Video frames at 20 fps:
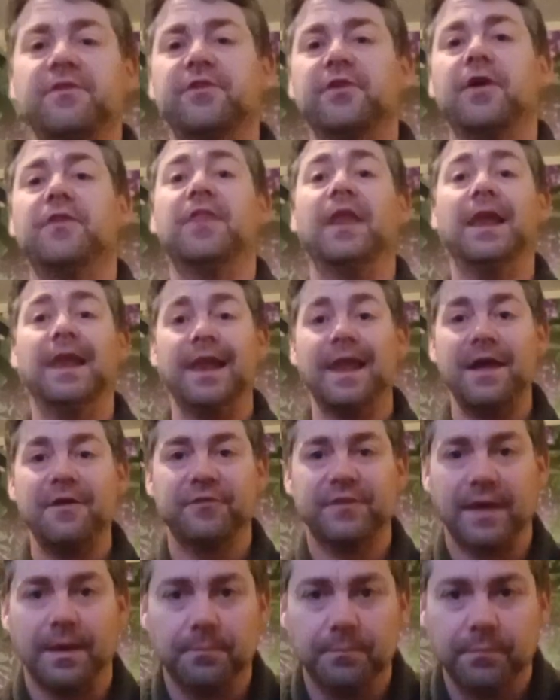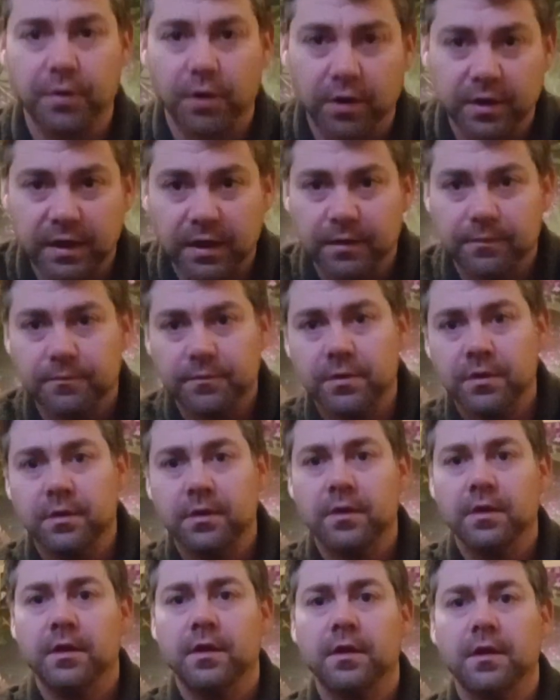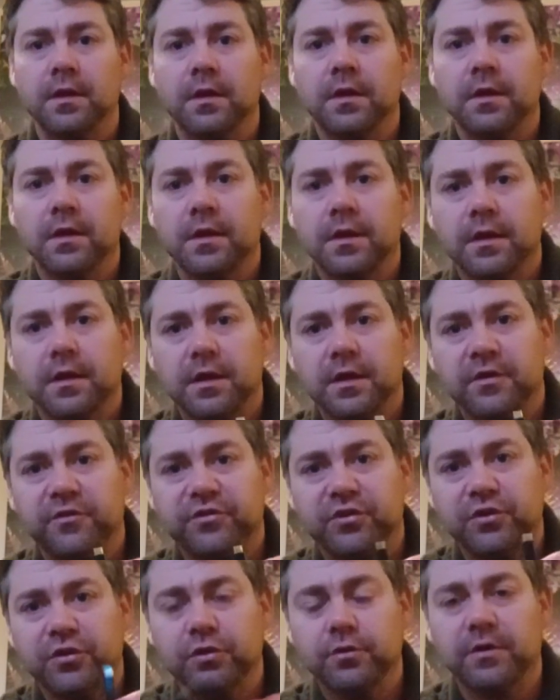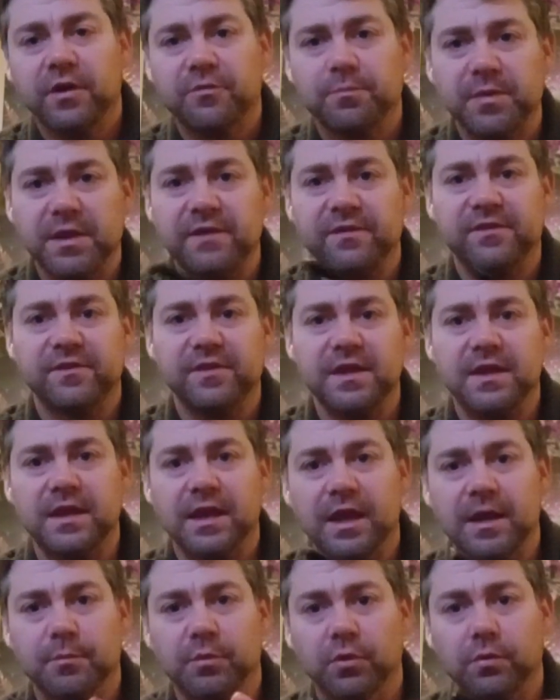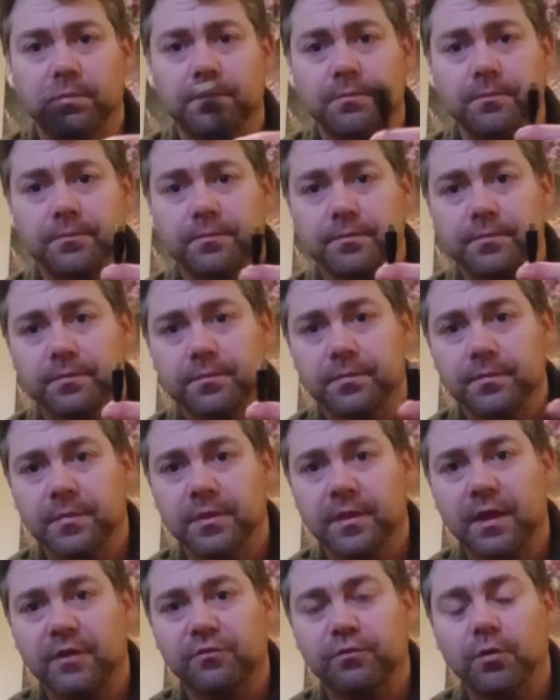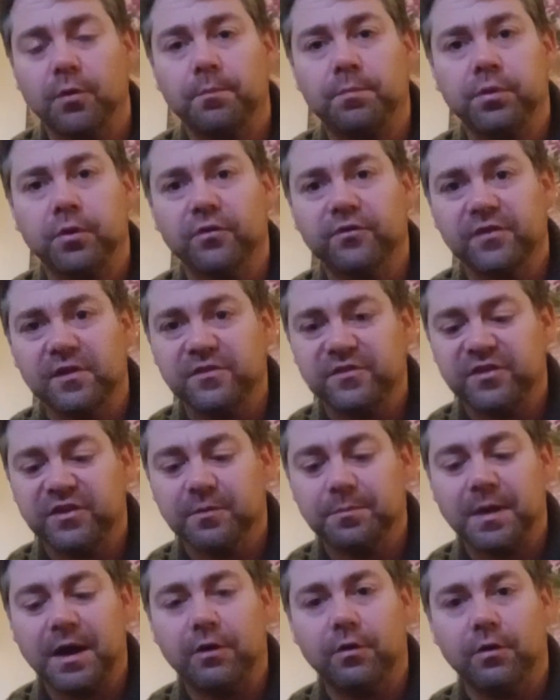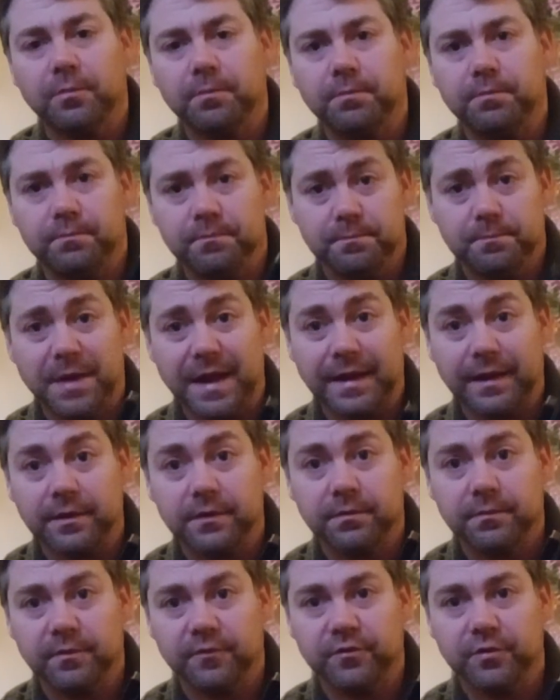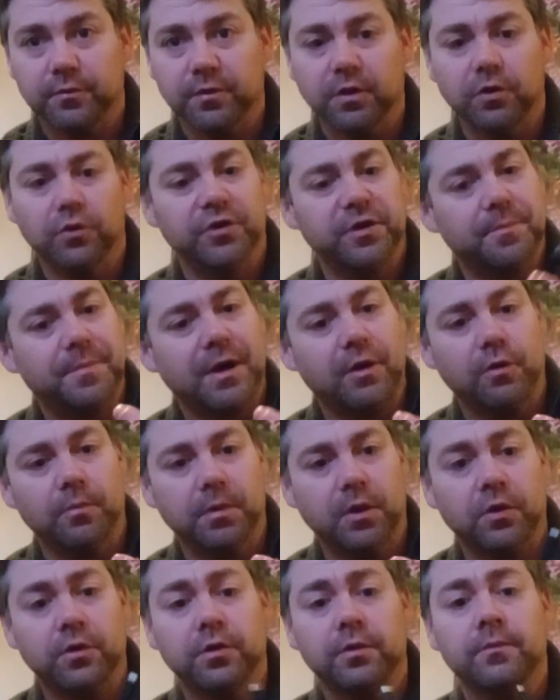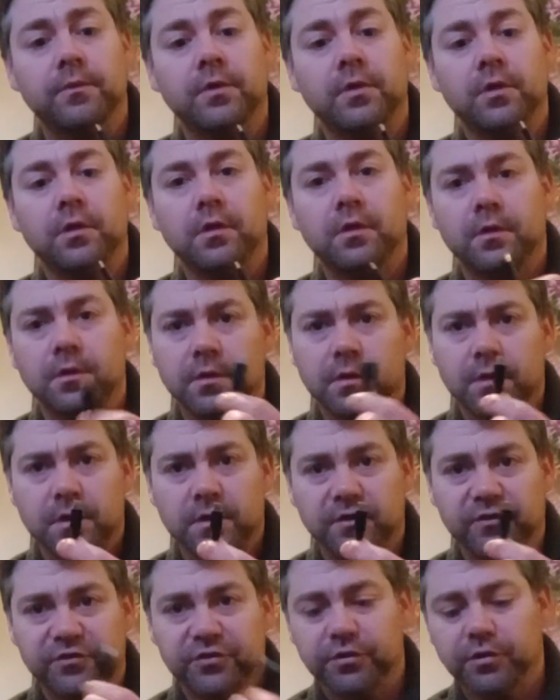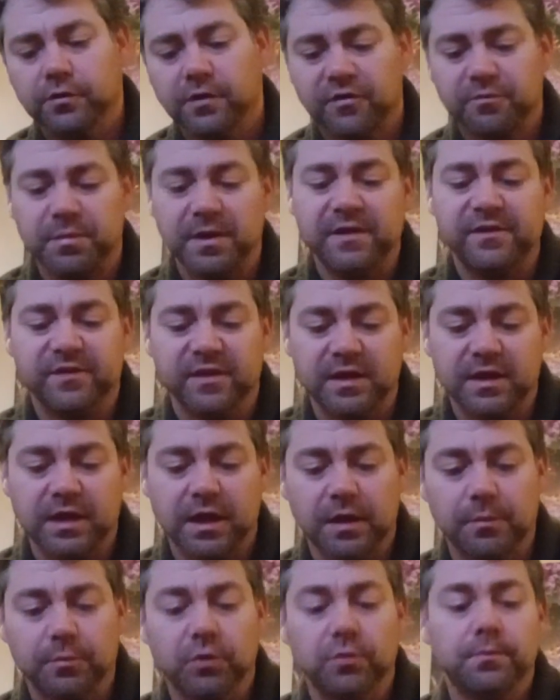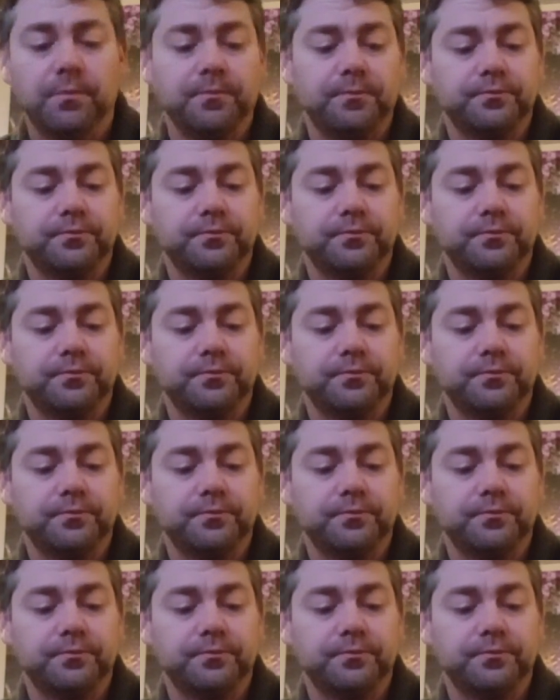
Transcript: inside the left-hand pocket is your USB-C cable. And that's what plugs into your power bank, if you will, or your power block. There's a USB-C cable.